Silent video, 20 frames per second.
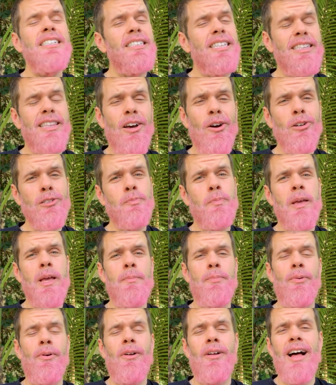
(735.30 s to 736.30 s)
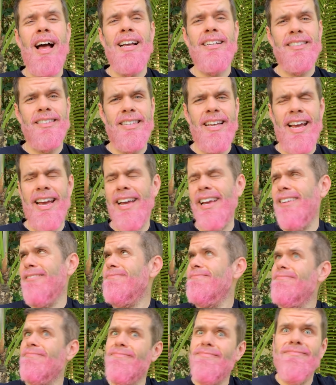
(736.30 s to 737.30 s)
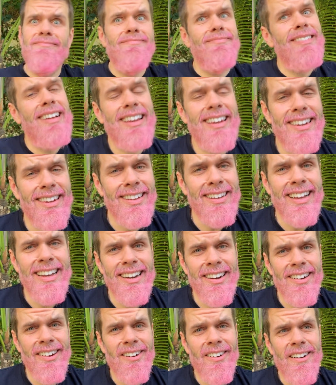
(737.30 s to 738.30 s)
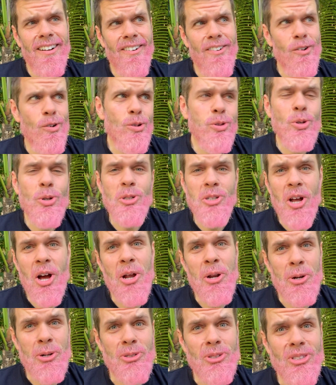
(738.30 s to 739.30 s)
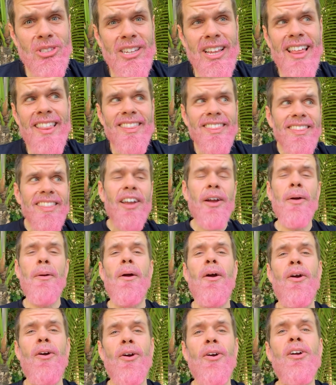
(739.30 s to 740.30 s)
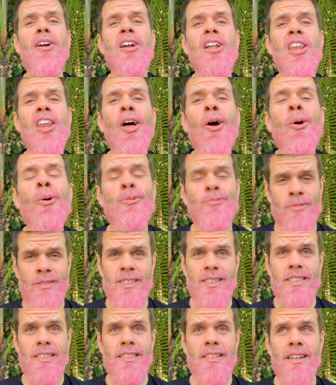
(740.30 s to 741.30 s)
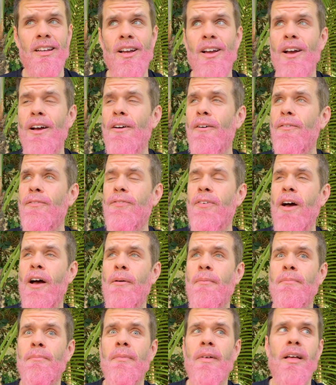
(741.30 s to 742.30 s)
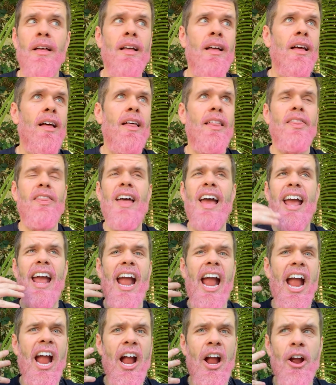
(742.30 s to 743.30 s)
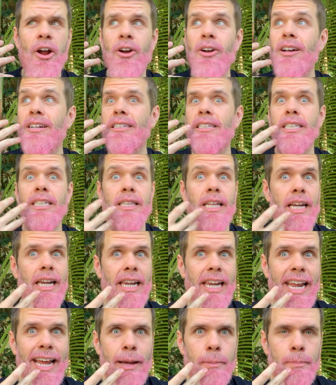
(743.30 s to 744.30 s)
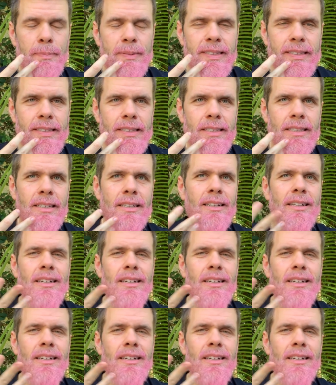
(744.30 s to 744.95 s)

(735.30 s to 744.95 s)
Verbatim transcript: To those people, I say, look at her older daughters. They're her clones. From the hair to the lips.